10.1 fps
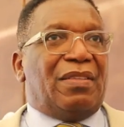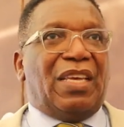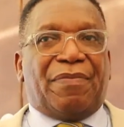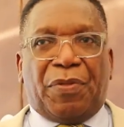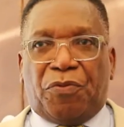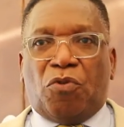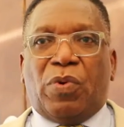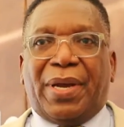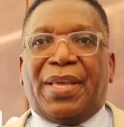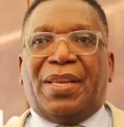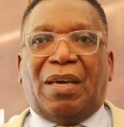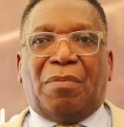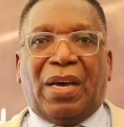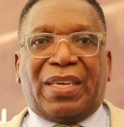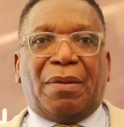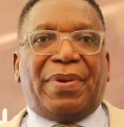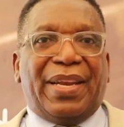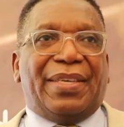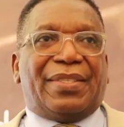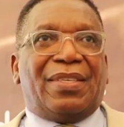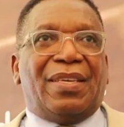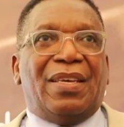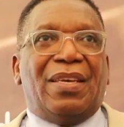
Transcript: even through working in our marketplace,